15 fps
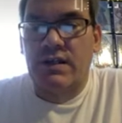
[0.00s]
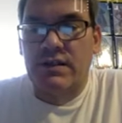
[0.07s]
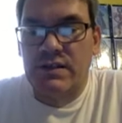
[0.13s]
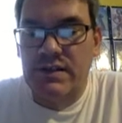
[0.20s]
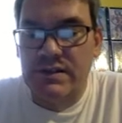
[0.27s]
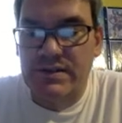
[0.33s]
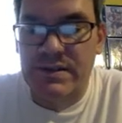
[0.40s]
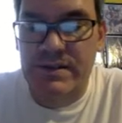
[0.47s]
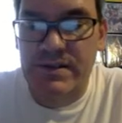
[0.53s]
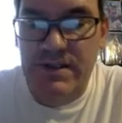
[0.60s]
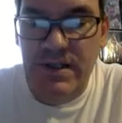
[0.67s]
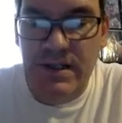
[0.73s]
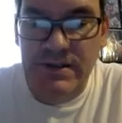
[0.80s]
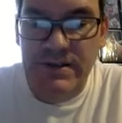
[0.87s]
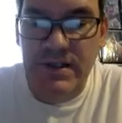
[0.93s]
is
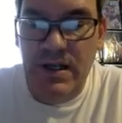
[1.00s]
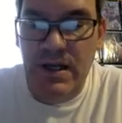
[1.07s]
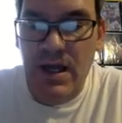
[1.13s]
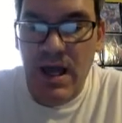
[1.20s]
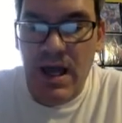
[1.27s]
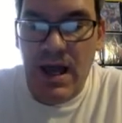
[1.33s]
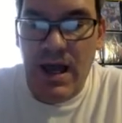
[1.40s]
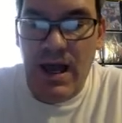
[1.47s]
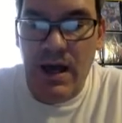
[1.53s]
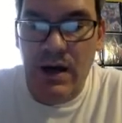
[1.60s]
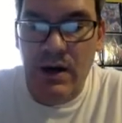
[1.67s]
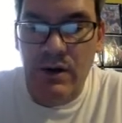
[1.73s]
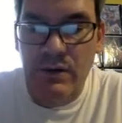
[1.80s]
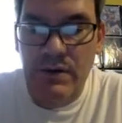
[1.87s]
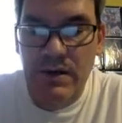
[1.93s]
discussing
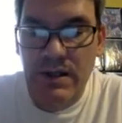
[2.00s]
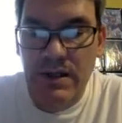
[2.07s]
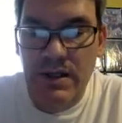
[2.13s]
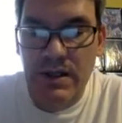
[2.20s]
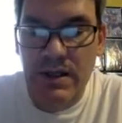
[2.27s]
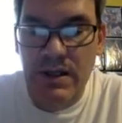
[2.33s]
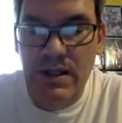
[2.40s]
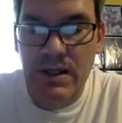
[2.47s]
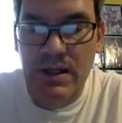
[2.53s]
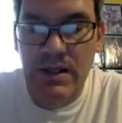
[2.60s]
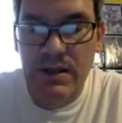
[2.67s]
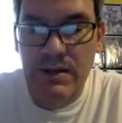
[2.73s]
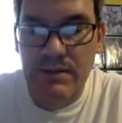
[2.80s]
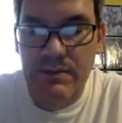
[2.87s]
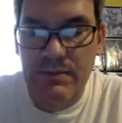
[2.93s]
how he
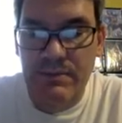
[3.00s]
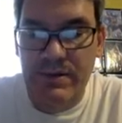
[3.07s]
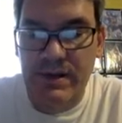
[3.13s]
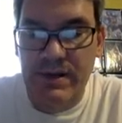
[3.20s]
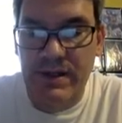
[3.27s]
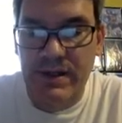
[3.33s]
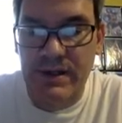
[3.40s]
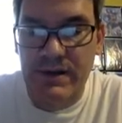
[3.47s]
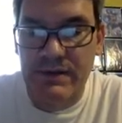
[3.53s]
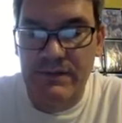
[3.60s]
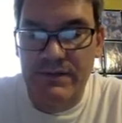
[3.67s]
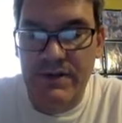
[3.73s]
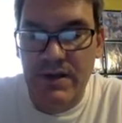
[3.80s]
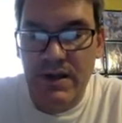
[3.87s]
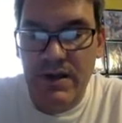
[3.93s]
believes
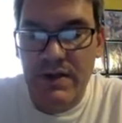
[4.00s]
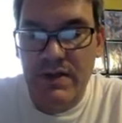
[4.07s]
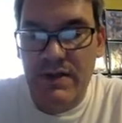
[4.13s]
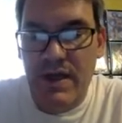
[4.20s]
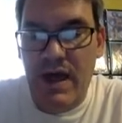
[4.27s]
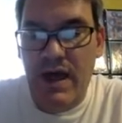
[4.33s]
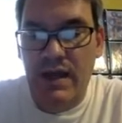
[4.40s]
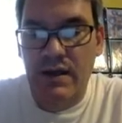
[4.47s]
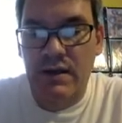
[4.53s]
that